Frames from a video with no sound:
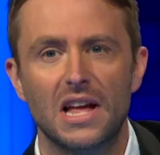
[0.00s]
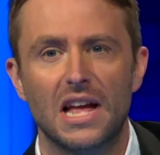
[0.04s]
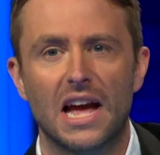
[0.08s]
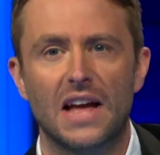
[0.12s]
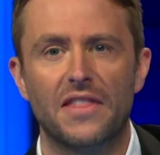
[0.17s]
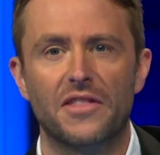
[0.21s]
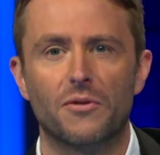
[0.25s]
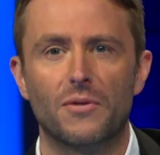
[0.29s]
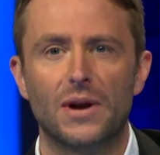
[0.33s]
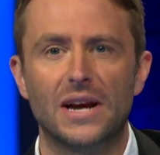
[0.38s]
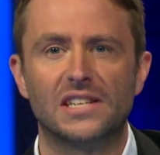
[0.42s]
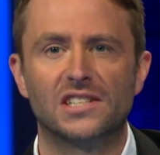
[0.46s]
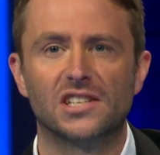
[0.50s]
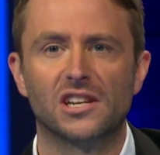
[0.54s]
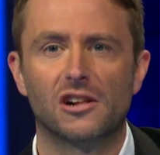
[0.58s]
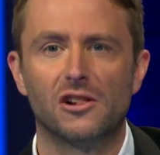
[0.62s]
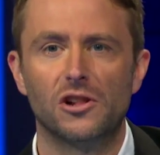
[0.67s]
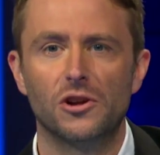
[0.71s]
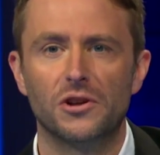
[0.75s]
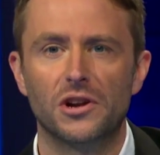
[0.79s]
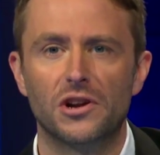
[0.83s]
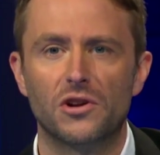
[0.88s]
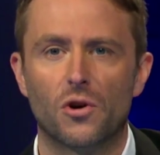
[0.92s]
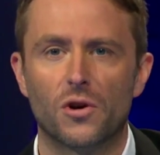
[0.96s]
and the race
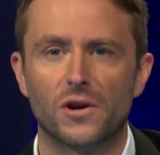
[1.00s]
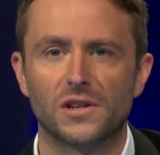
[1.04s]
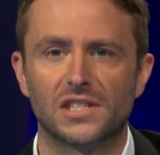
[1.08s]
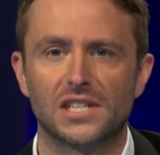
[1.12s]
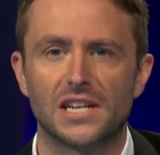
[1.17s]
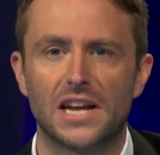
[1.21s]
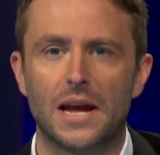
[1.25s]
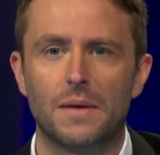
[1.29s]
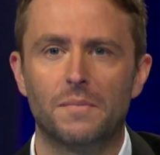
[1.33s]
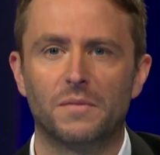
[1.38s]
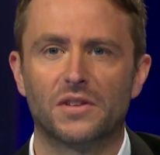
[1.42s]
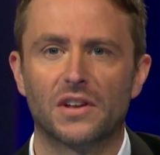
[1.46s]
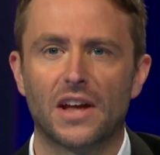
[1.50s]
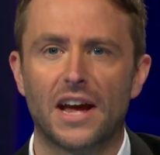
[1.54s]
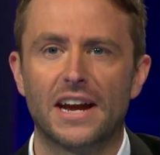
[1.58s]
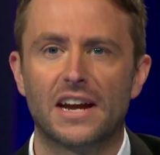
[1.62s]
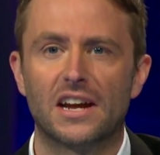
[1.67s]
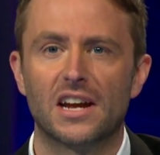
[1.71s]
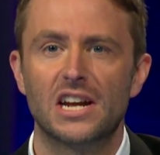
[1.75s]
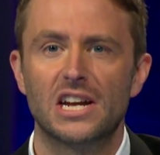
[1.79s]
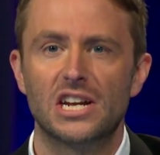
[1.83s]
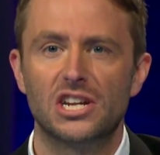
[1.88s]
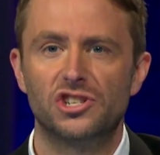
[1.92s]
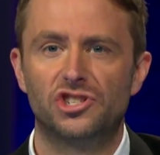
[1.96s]
included horse names like
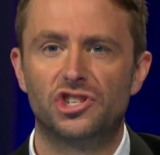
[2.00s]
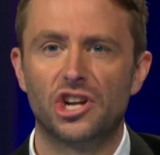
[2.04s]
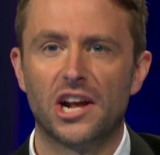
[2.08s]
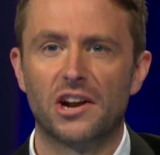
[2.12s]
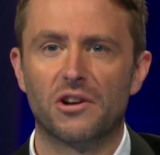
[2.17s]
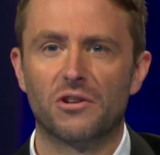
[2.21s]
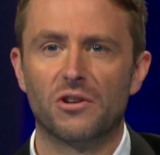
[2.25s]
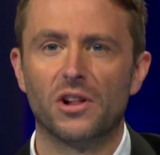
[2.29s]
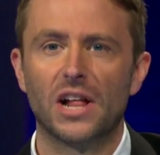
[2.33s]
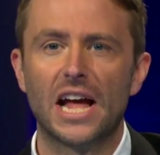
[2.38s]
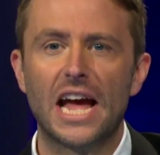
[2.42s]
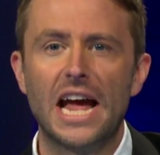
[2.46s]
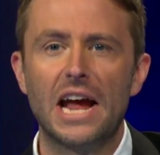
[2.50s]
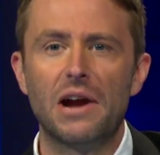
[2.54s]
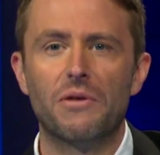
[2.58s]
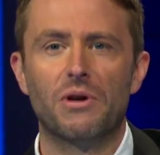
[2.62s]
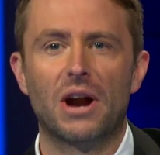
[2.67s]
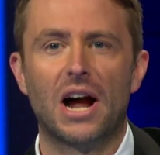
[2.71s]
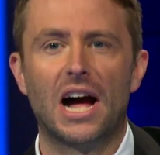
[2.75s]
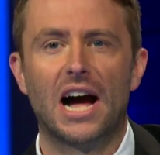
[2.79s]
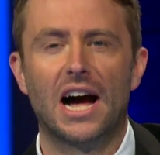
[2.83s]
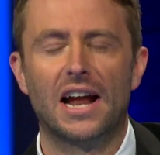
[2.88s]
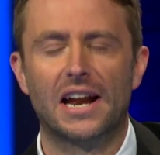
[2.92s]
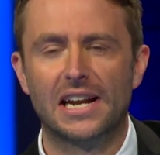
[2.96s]
General
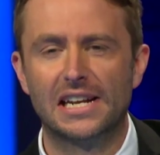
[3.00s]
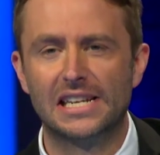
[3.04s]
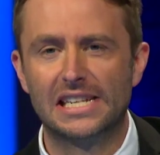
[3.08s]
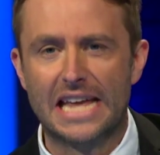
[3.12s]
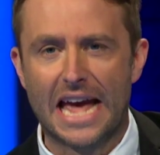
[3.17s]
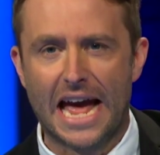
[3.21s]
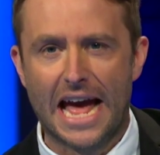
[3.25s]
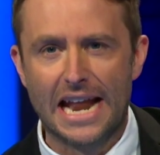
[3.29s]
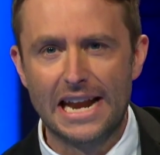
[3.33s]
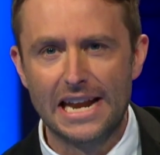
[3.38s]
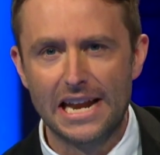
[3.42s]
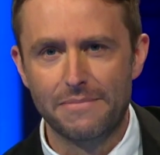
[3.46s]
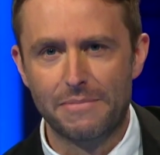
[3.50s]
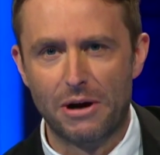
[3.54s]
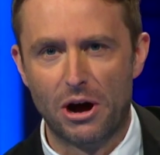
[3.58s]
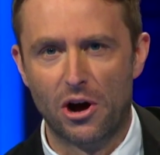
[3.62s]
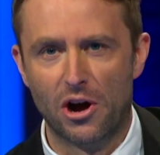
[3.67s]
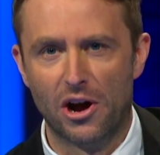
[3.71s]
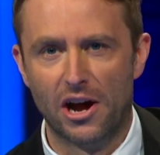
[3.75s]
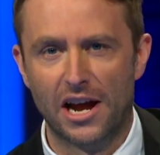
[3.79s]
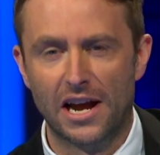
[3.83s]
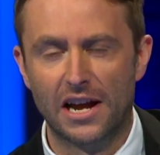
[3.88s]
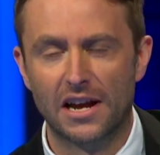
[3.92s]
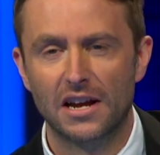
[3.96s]
A-Rod and Candy
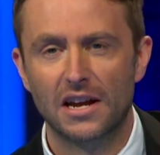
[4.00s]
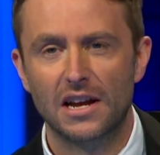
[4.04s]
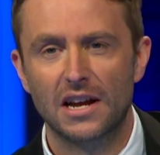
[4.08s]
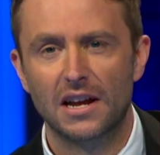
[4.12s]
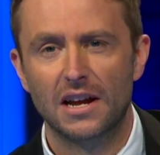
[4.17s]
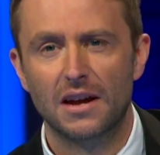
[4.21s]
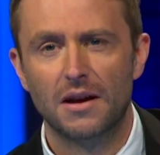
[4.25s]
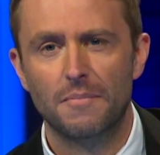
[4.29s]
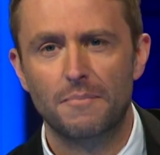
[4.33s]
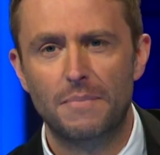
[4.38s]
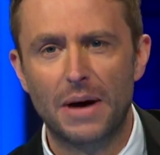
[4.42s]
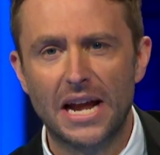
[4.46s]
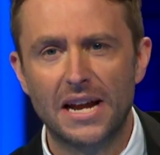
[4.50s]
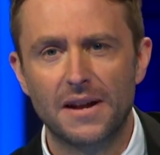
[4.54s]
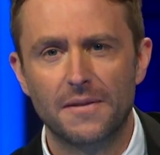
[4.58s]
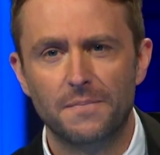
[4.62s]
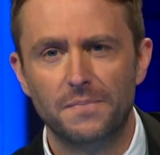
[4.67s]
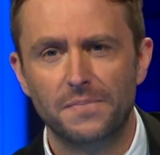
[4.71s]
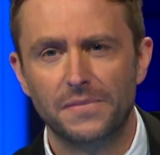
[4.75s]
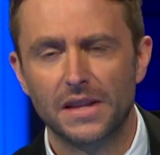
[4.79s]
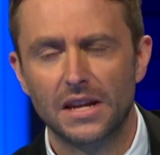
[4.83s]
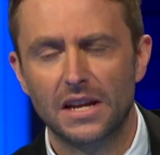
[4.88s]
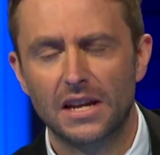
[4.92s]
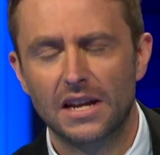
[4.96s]
Boy. But
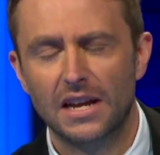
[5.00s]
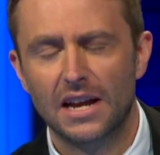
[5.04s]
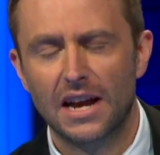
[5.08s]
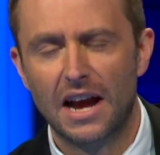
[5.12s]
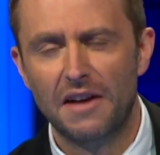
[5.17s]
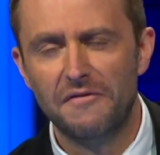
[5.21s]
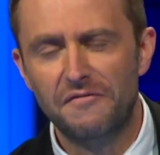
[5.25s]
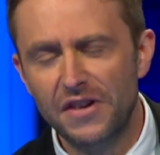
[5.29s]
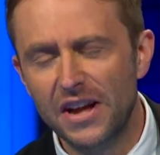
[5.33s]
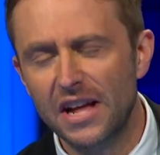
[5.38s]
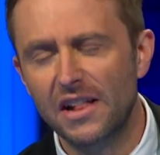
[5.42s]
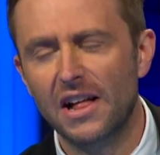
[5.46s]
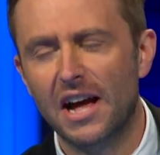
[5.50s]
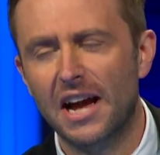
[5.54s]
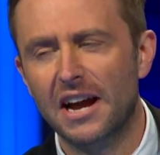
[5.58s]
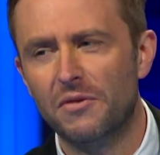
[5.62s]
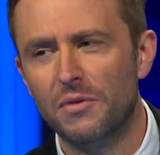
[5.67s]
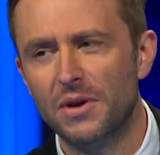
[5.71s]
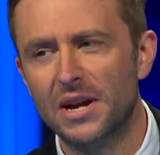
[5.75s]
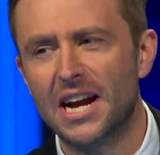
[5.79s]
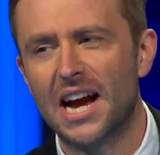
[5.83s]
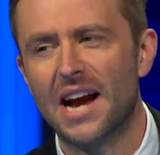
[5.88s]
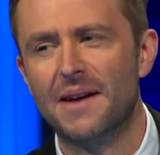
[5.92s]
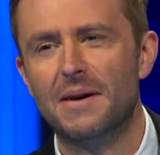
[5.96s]
I feel like
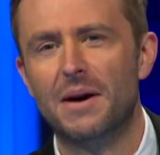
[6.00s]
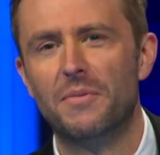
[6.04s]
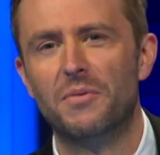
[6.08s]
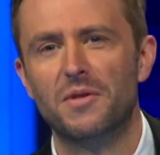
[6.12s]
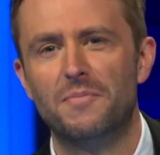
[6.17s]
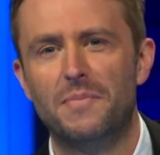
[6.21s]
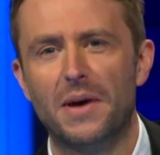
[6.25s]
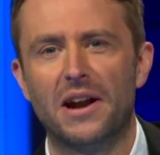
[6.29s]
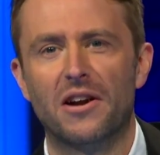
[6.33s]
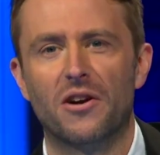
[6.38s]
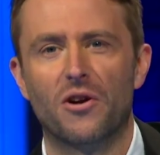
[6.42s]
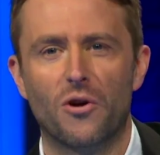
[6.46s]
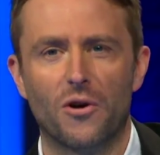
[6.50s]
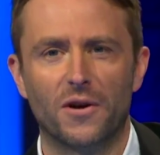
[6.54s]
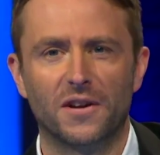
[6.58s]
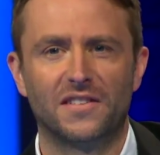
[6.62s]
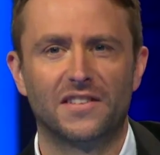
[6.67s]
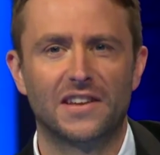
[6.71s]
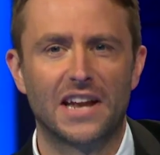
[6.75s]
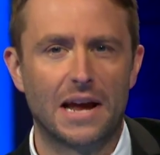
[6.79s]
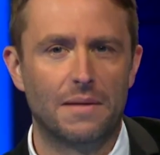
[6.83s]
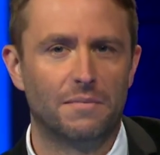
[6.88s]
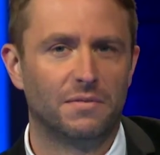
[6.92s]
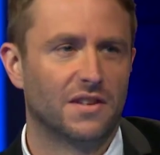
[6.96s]
we can come up with better horse
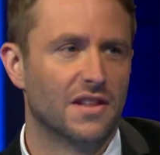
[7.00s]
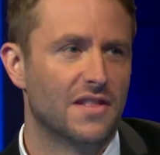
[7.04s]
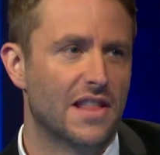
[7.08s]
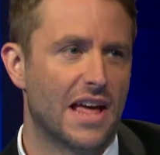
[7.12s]
names than